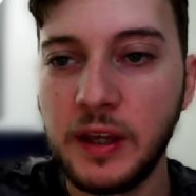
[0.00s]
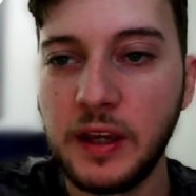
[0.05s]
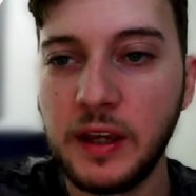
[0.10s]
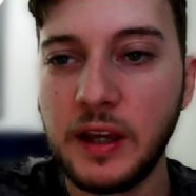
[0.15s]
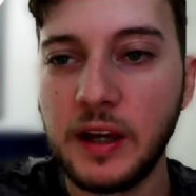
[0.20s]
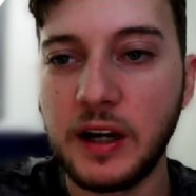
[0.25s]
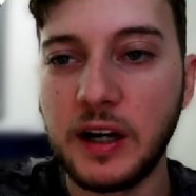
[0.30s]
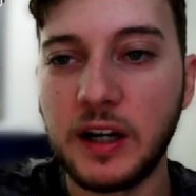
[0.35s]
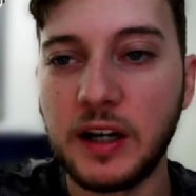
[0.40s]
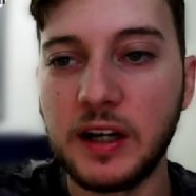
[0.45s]

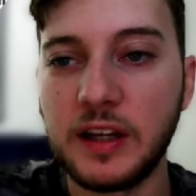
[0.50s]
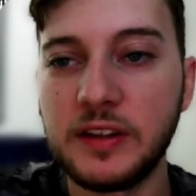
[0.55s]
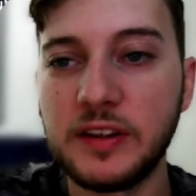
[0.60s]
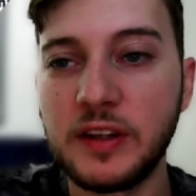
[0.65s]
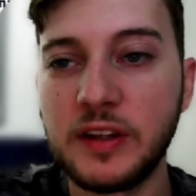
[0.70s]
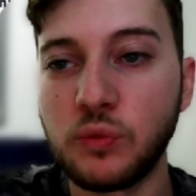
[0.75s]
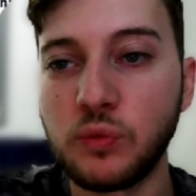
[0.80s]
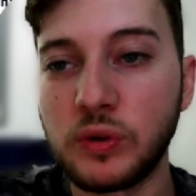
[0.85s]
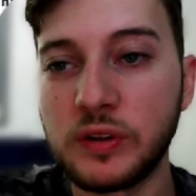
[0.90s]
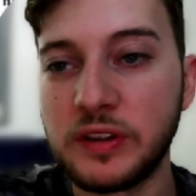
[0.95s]
and
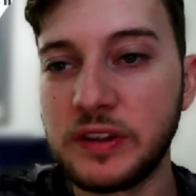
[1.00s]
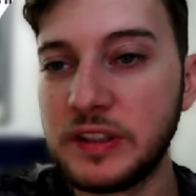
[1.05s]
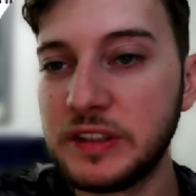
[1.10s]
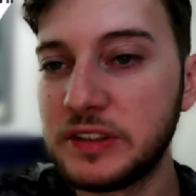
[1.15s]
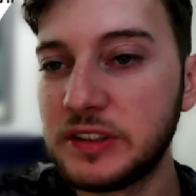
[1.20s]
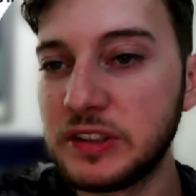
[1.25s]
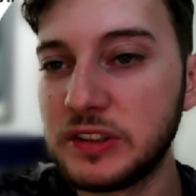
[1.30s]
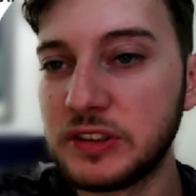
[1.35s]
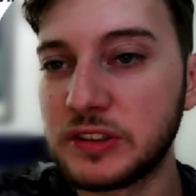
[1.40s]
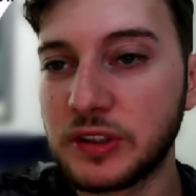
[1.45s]
then when this
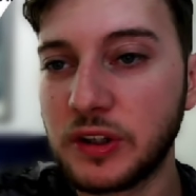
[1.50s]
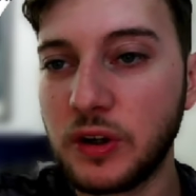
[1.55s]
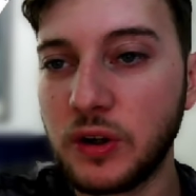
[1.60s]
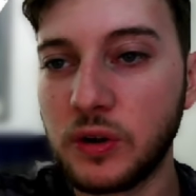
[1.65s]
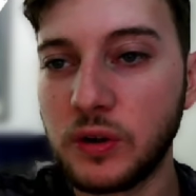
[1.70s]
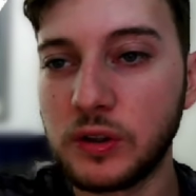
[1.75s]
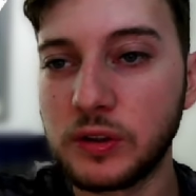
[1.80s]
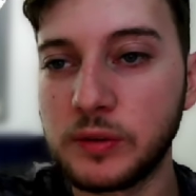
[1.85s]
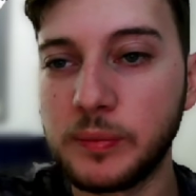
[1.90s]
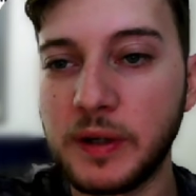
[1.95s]
is
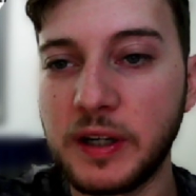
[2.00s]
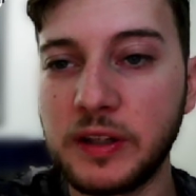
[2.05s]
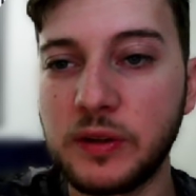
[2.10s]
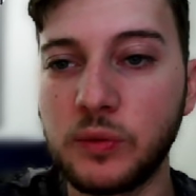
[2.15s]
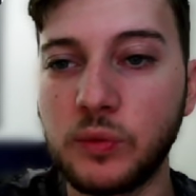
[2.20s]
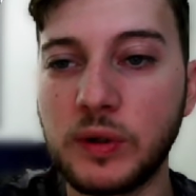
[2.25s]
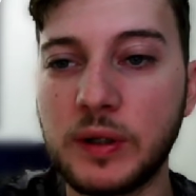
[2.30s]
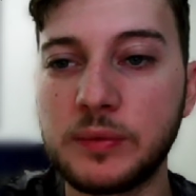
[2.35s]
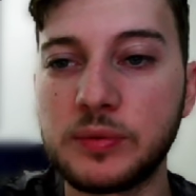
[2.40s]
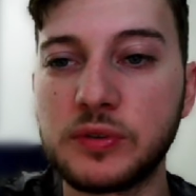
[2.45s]
called by the
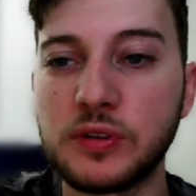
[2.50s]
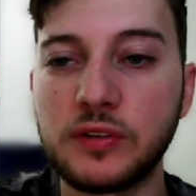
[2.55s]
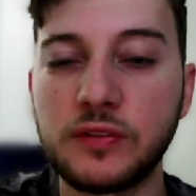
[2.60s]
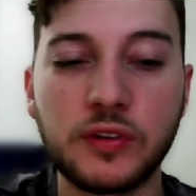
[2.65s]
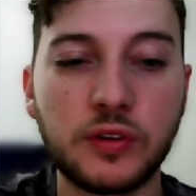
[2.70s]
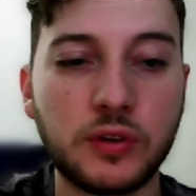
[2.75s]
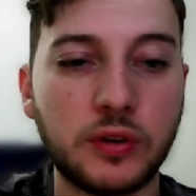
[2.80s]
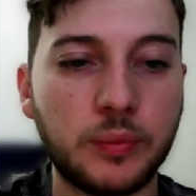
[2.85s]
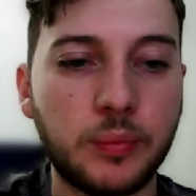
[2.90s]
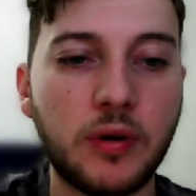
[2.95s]
web server
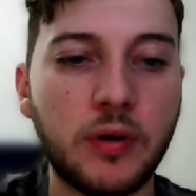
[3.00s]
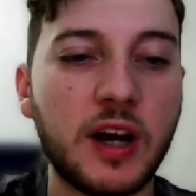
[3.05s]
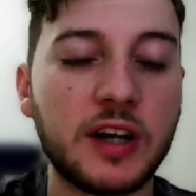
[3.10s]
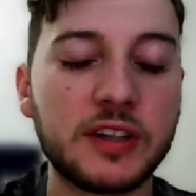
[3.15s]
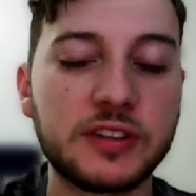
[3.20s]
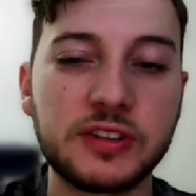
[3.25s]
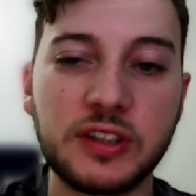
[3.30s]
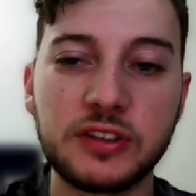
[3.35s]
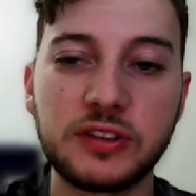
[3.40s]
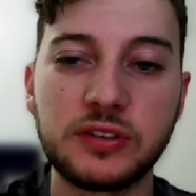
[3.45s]
or
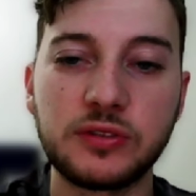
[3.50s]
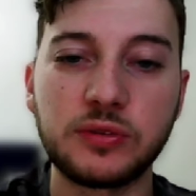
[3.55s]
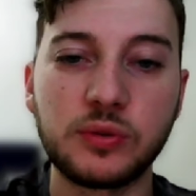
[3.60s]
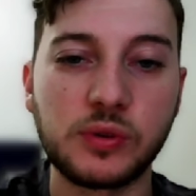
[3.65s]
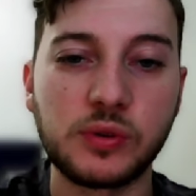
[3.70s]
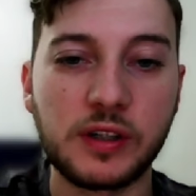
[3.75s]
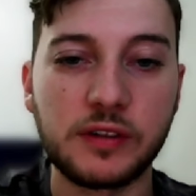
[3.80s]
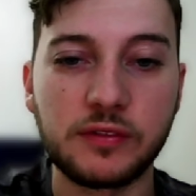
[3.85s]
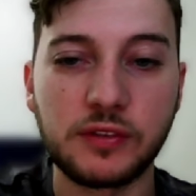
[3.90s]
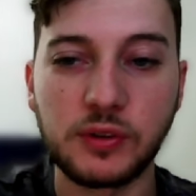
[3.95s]
processed, or
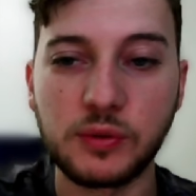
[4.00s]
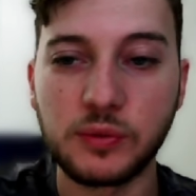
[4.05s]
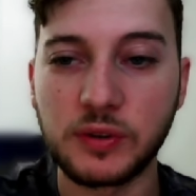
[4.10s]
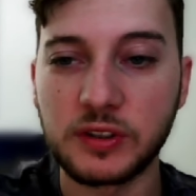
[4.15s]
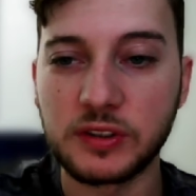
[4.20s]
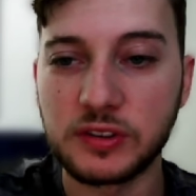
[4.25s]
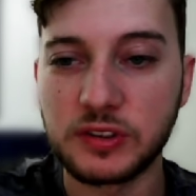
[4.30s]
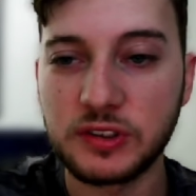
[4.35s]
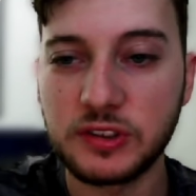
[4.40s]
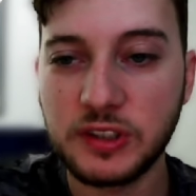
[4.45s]
whatever you want
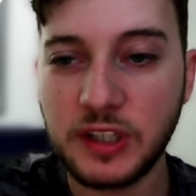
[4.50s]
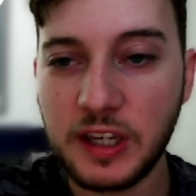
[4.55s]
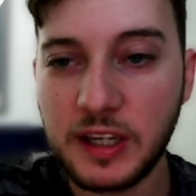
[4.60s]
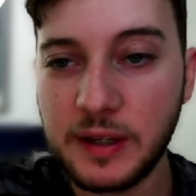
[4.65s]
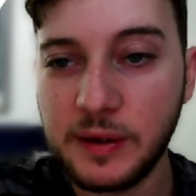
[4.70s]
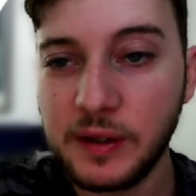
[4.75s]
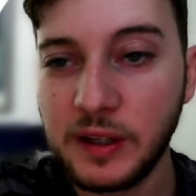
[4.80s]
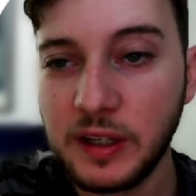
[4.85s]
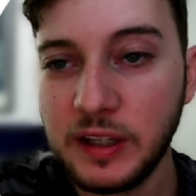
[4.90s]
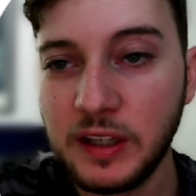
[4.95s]
to say,
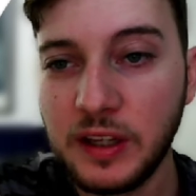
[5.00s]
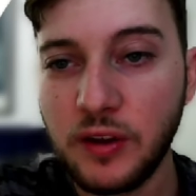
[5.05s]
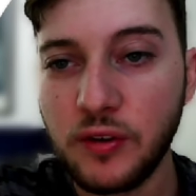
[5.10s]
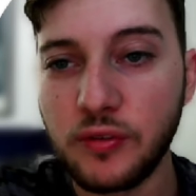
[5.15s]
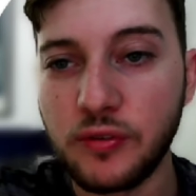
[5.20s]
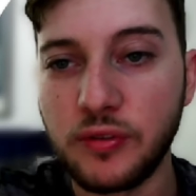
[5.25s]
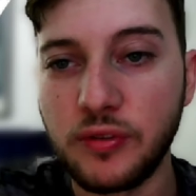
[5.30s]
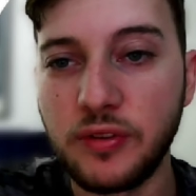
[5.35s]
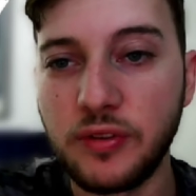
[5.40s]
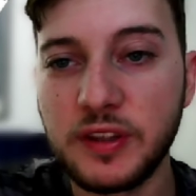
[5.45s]

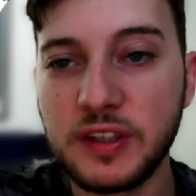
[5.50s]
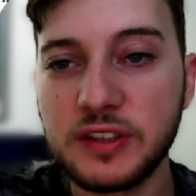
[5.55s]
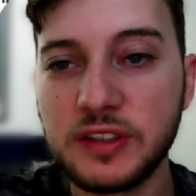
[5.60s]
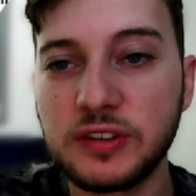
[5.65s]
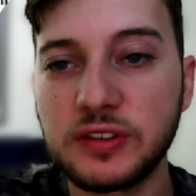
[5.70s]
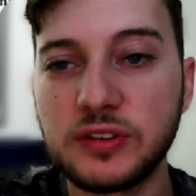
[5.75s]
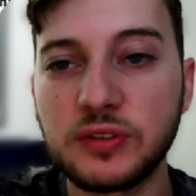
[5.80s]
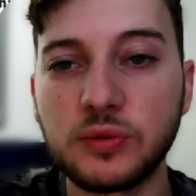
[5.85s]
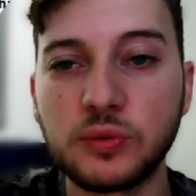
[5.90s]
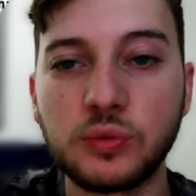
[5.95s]

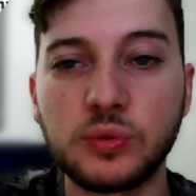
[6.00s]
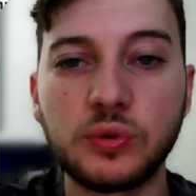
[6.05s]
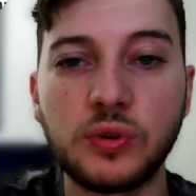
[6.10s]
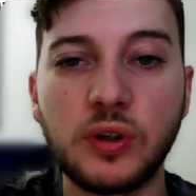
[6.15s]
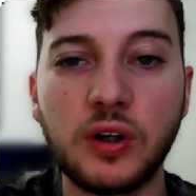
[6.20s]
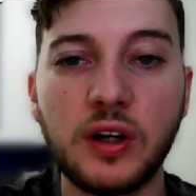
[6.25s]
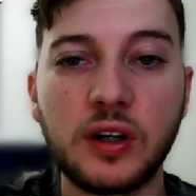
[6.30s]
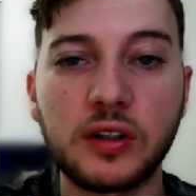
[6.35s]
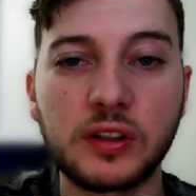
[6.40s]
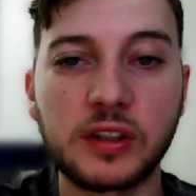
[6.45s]
this
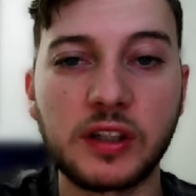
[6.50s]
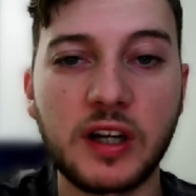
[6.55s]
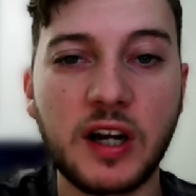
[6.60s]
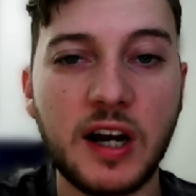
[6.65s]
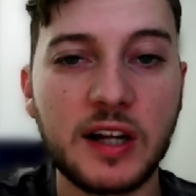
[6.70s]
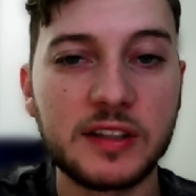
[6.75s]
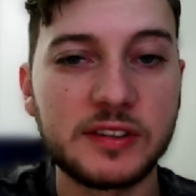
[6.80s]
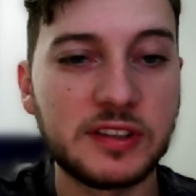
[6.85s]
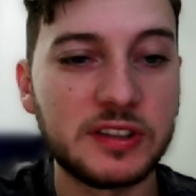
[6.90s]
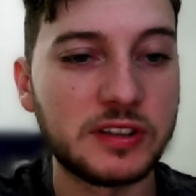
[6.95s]

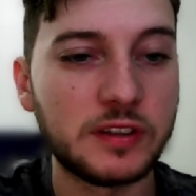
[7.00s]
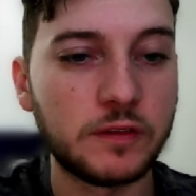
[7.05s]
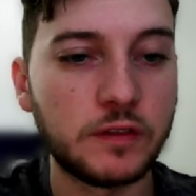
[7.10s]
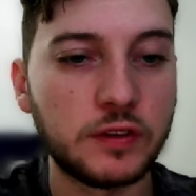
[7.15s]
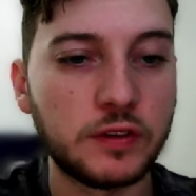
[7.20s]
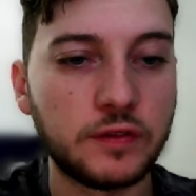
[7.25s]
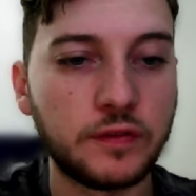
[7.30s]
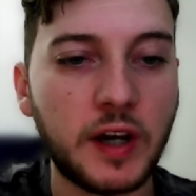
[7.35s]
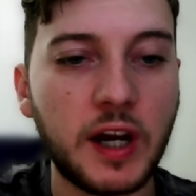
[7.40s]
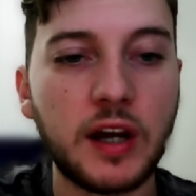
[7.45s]
contents of this
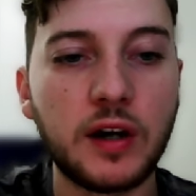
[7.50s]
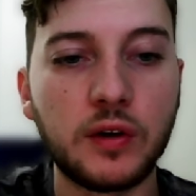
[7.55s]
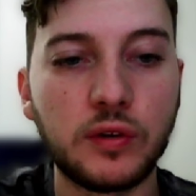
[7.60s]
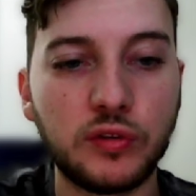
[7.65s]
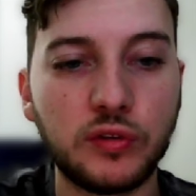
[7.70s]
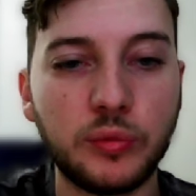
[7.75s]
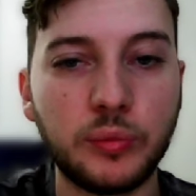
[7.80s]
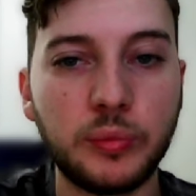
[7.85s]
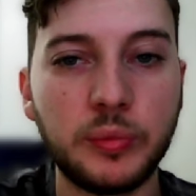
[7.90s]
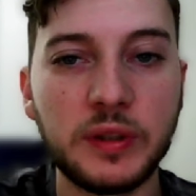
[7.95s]
file
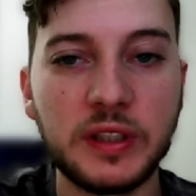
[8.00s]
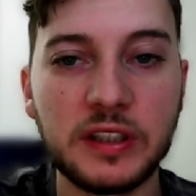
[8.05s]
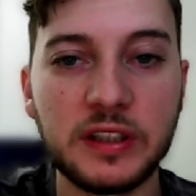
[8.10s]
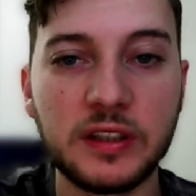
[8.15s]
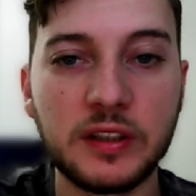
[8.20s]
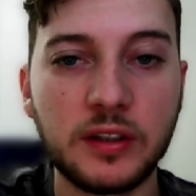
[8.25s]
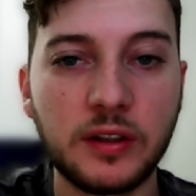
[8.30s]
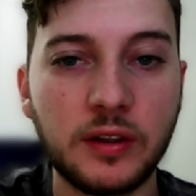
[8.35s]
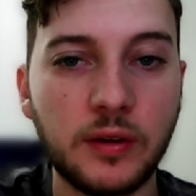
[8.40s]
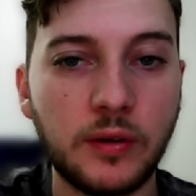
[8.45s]

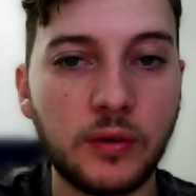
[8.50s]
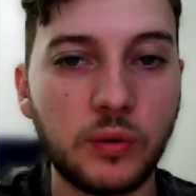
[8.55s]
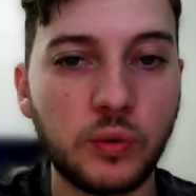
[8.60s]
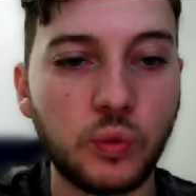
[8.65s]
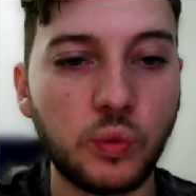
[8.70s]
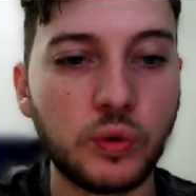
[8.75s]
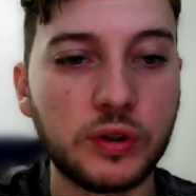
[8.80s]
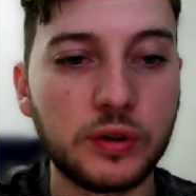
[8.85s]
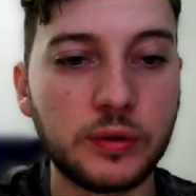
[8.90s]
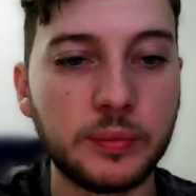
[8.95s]

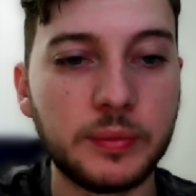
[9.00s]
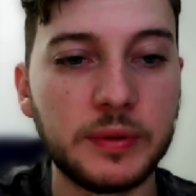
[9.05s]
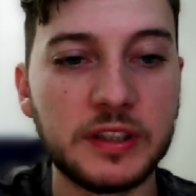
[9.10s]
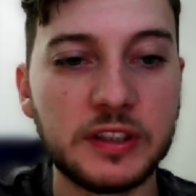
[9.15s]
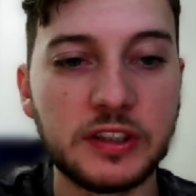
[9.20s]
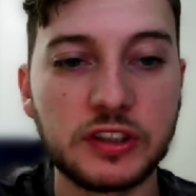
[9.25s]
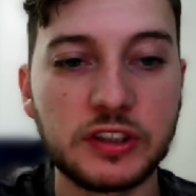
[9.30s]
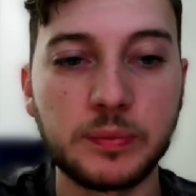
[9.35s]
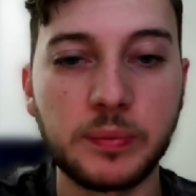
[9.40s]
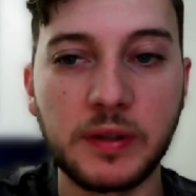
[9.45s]
will be
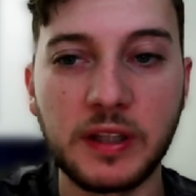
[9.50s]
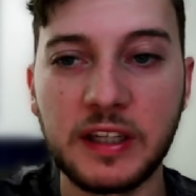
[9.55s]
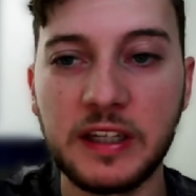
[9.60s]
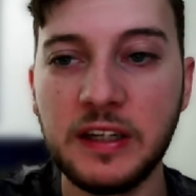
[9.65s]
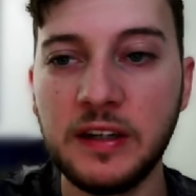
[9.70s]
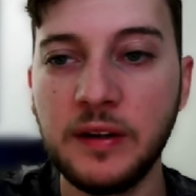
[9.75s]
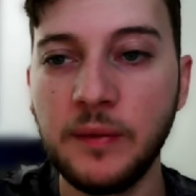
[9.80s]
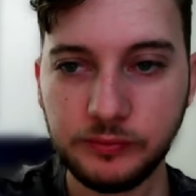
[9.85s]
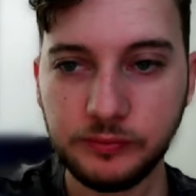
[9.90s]
displayed.